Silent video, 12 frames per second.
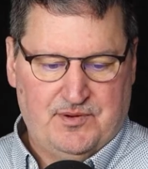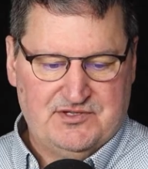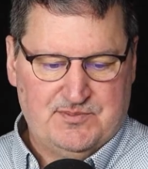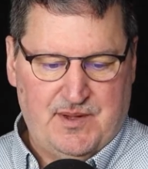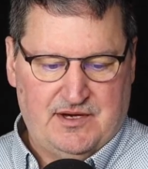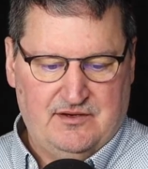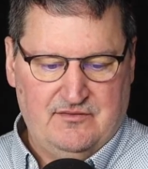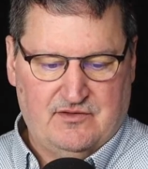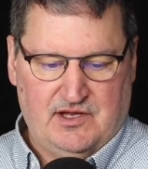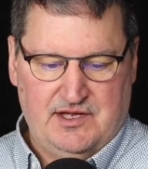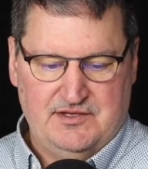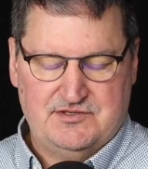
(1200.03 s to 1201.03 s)
prospective
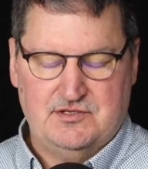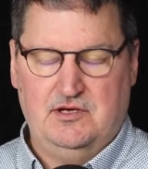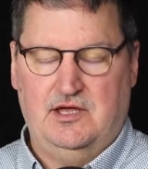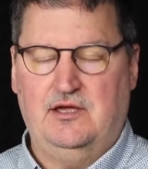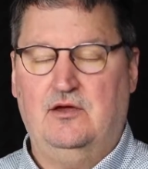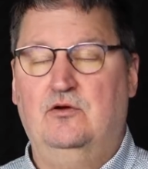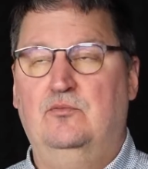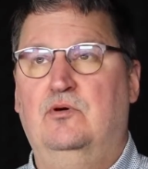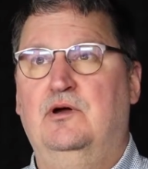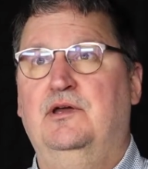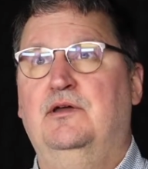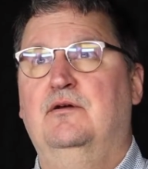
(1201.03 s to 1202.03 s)
clients, they're like, oh
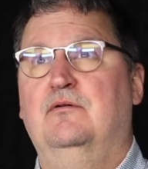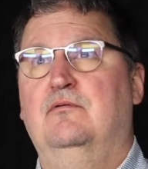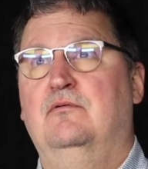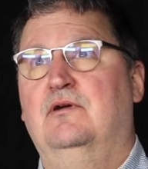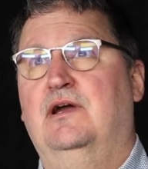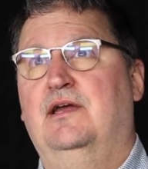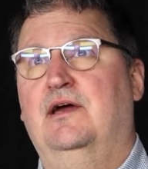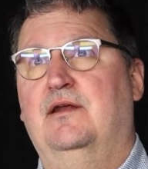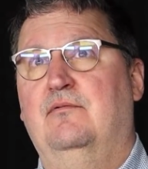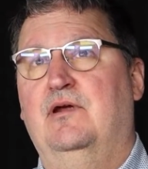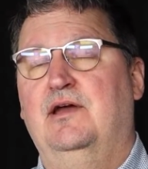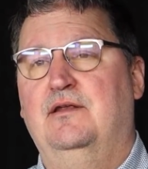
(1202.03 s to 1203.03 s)
boy, here I got
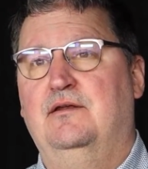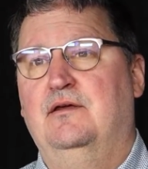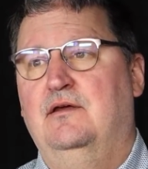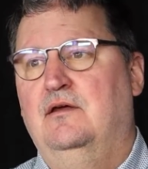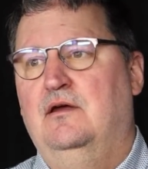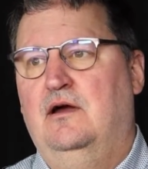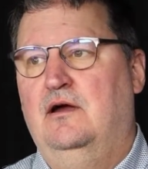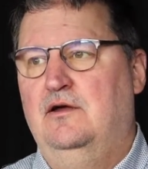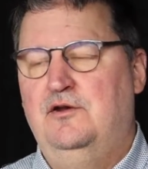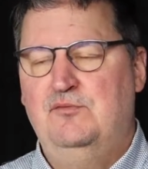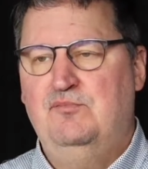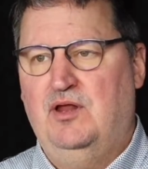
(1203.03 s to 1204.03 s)
to write
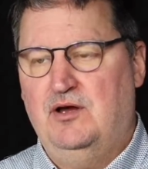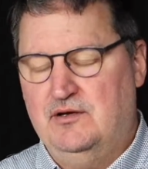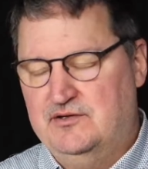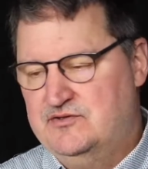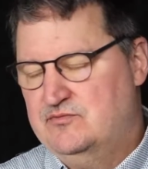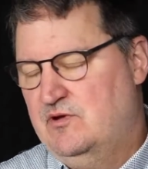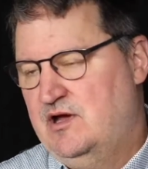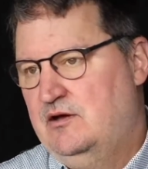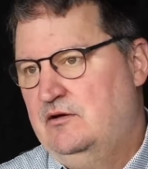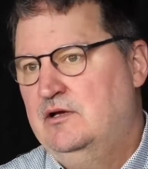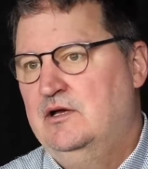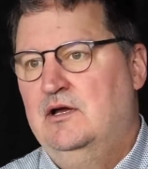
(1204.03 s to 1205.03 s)
100 blogs.
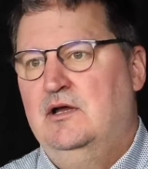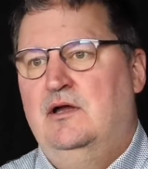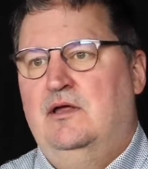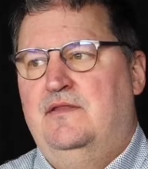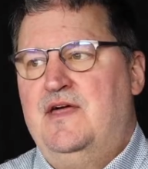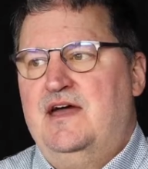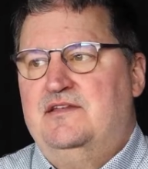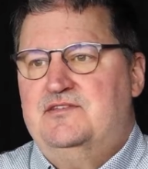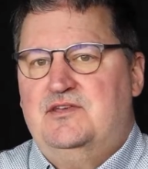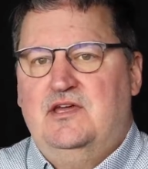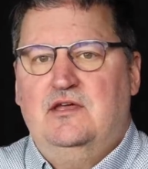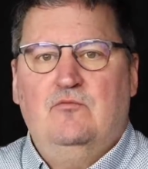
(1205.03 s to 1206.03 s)
Well,
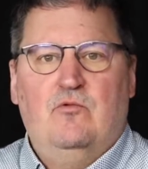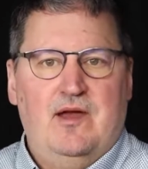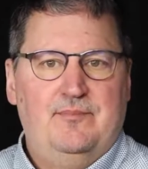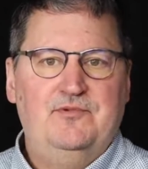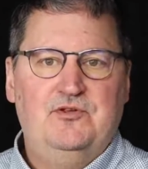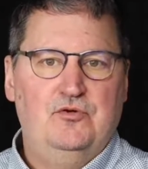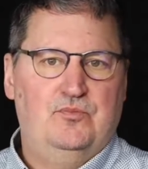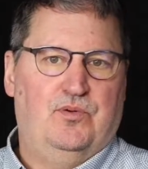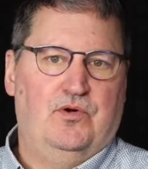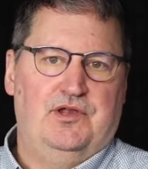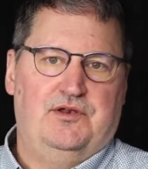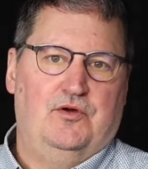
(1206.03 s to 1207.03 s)
that's in Web
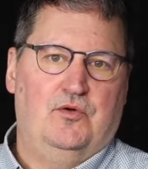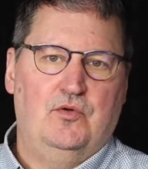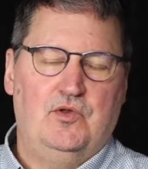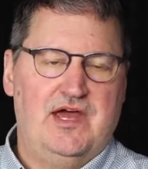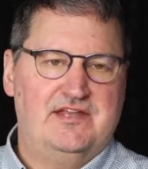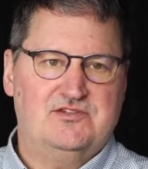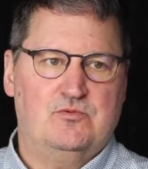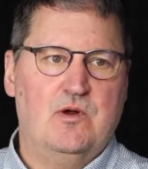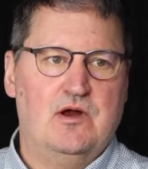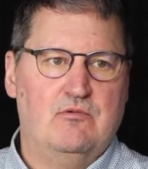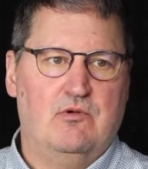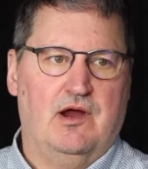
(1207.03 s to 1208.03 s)
2.0, that's
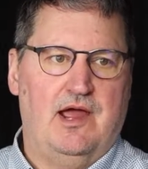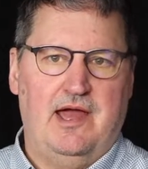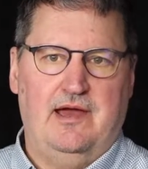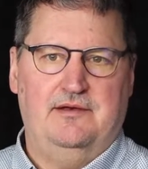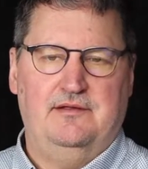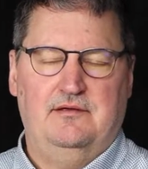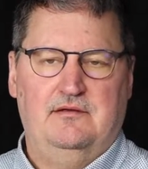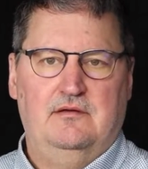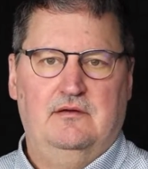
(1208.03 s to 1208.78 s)
where we're at.